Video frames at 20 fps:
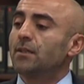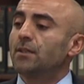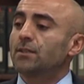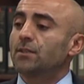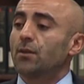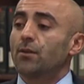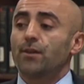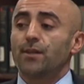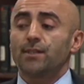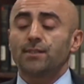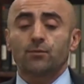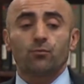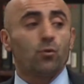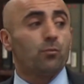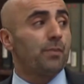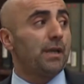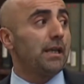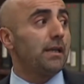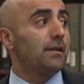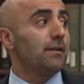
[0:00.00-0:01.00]
So this
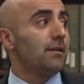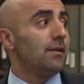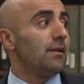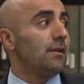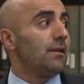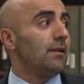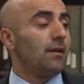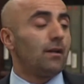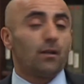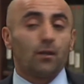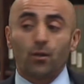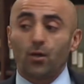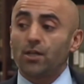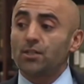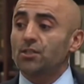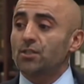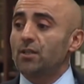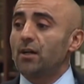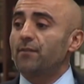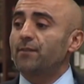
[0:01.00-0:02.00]
will be
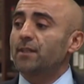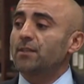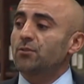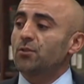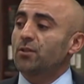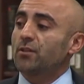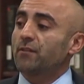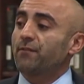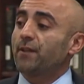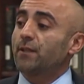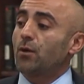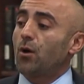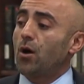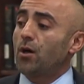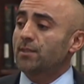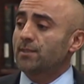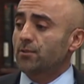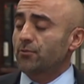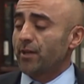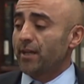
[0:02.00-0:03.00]
large enough that you could fit
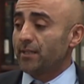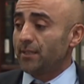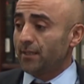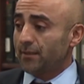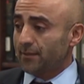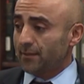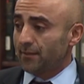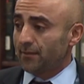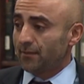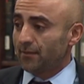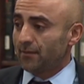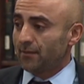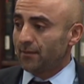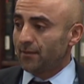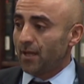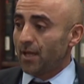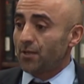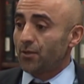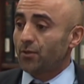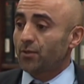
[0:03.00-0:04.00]
Austria in it,
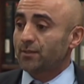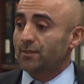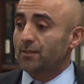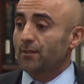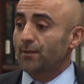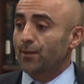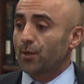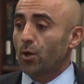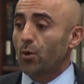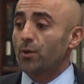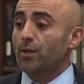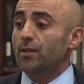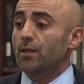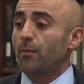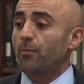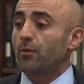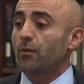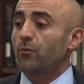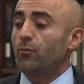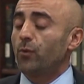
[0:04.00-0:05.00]
and you could still throw in a
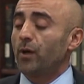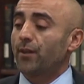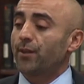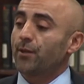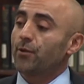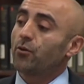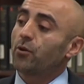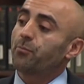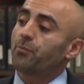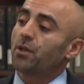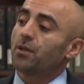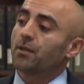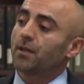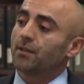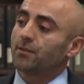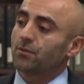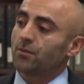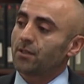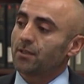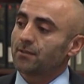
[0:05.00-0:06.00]
couple of wealthy European
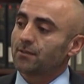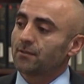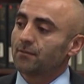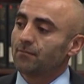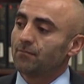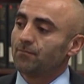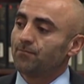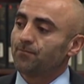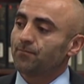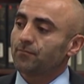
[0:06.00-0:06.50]
countries.